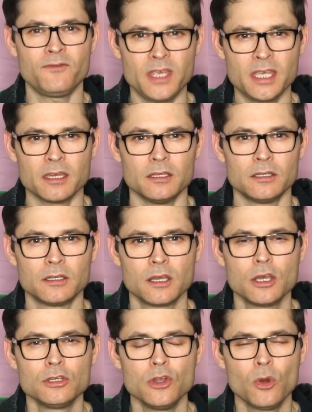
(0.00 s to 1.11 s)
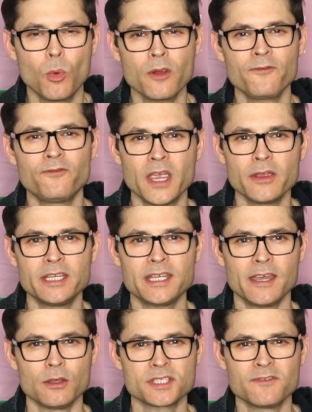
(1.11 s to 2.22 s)
vegan. No more fairy
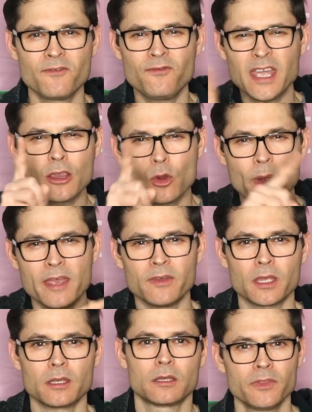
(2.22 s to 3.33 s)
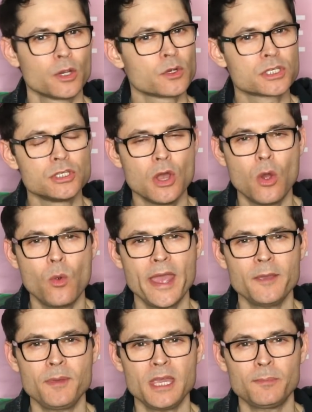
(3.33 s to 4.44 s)
tales and finger waving. There is no
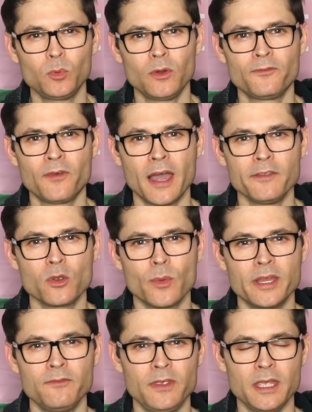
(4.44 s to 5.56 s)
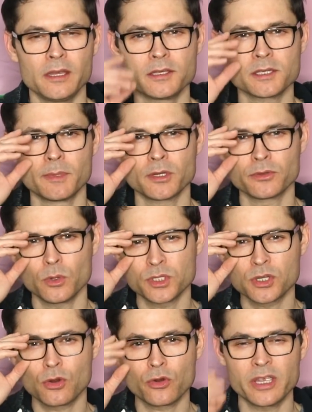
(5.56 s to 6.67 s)
way people will find their way to veganism under those
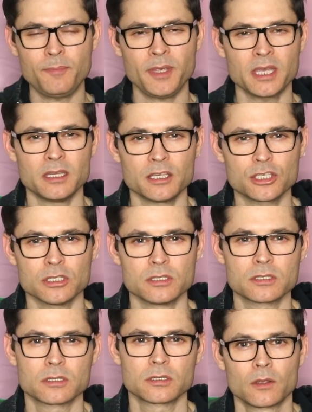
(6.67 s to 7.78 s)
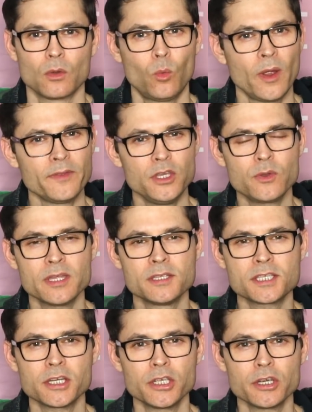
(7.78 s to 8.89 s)
creepy conditions. Whether you
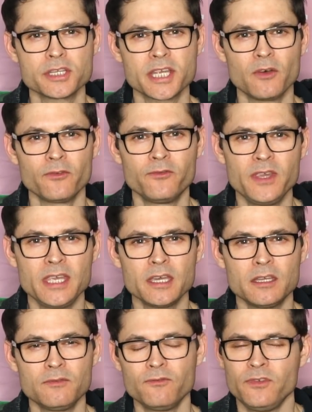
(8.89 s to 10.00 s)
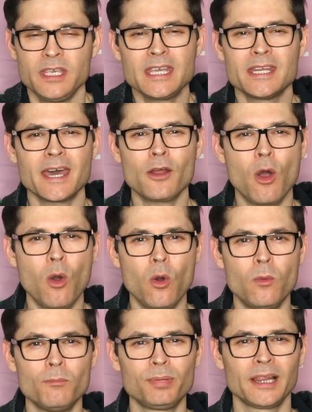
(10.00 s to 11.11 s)
consider yourself vegan, vegan at
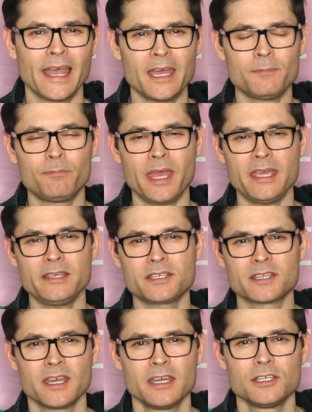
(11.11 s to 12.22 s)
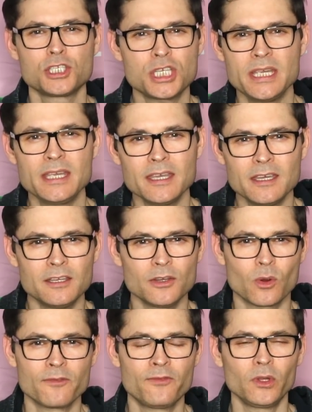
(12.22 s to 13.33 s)
home, plant-based, Chegan,
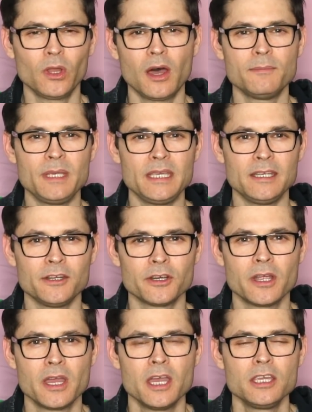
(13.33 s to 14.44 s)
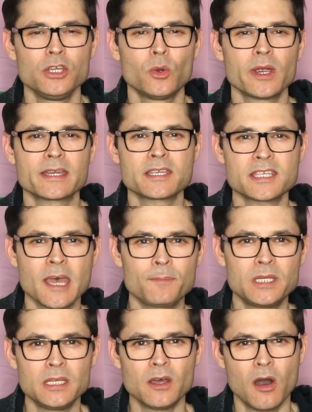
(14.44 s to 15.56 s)
or full-on meat eater, you are
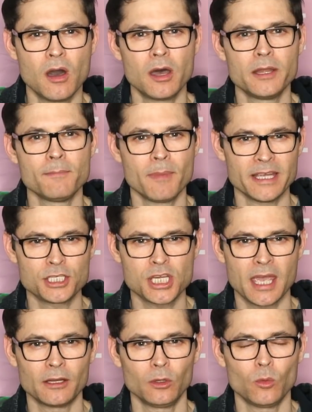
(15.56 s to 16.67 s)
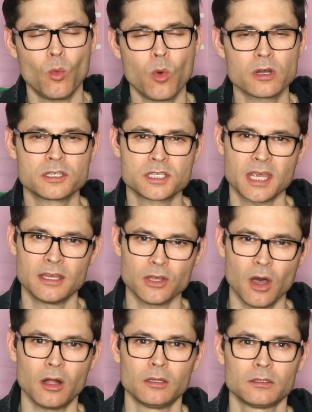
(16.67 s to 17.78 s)
accepted on my channel, warts and
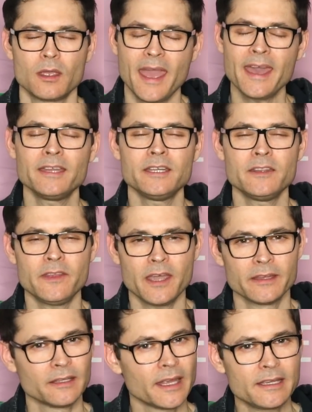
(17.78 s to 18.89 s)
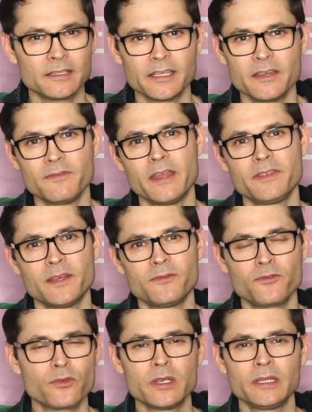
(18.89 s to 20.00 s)
all. And in the unlikely event that
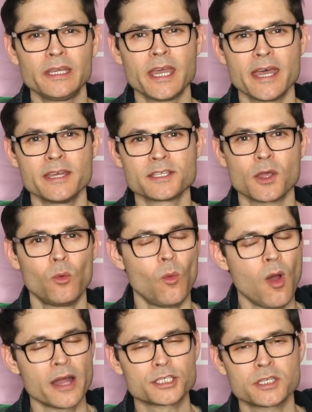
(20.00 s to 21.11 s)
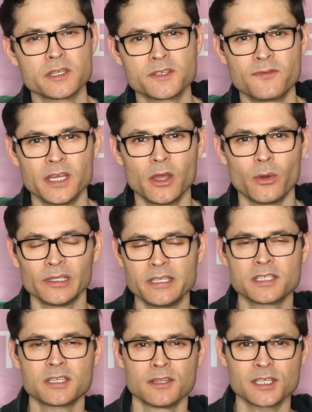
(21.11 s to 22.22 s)
Freelee has watched this video, at
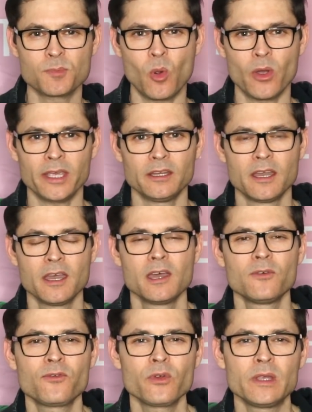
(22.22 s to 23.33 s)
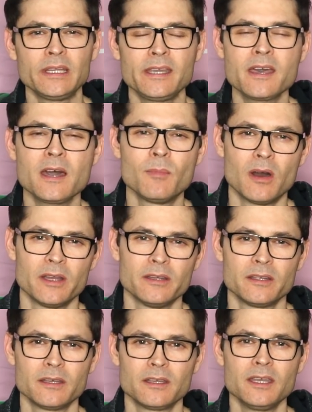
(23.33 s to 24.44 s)
least to this point, Freelee, come on,
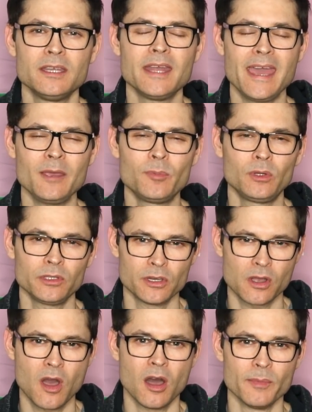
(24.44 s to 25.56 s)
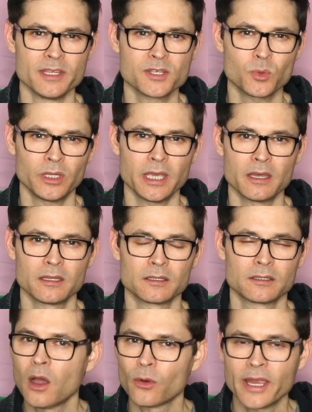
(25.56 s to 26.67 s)
enable your comments, will ya?
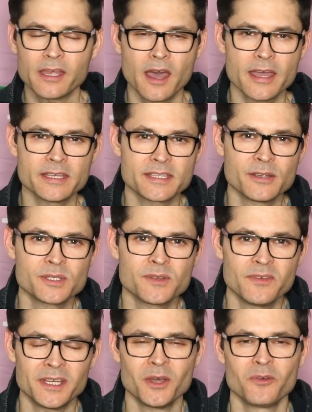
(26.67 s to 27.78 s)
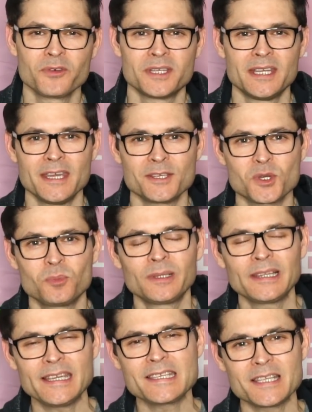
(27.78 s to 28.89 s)
Alright guys, there's the video for today, so
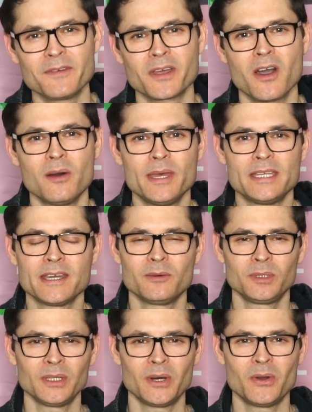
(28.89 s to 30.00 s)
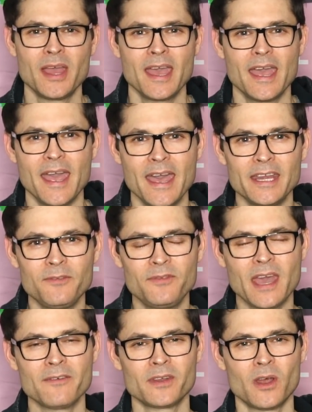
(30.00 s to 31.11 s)
please leave a comment down below. And if
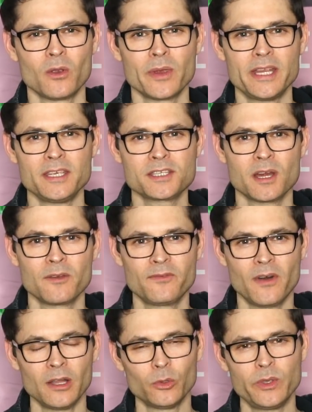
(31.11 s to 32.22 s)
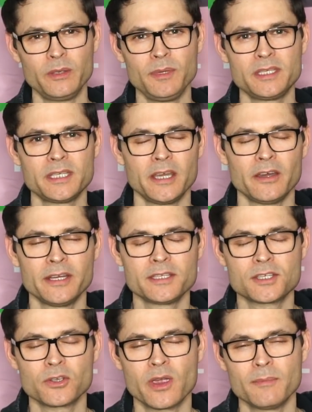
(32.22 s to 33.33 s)
you haven't already, start following me today on
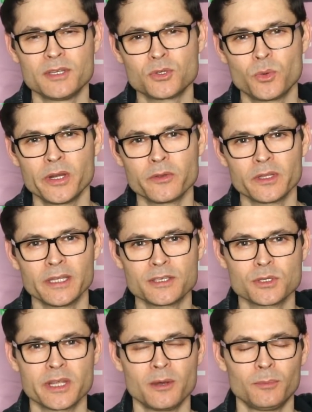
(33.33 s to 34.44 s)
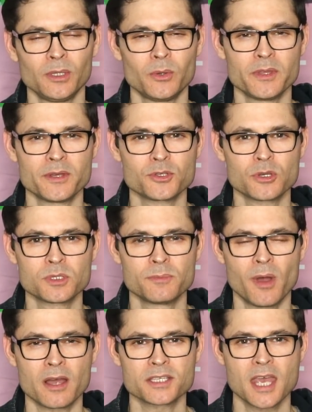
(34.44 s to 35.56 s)
Instagram and Twitter. The links are down below in the description
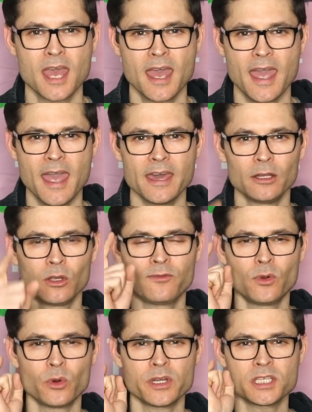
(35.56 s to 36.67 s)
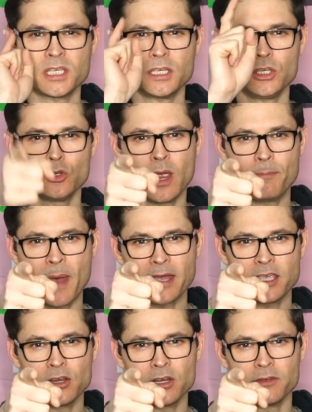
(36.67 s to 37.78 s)
box. And I look forward to seeing you right back
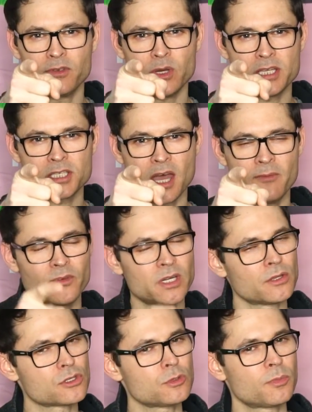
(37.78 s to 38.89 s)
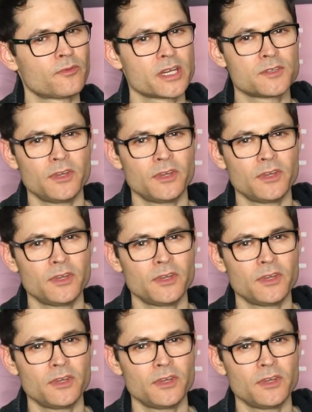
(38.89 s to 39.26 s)
here in a few days' time for another super fresh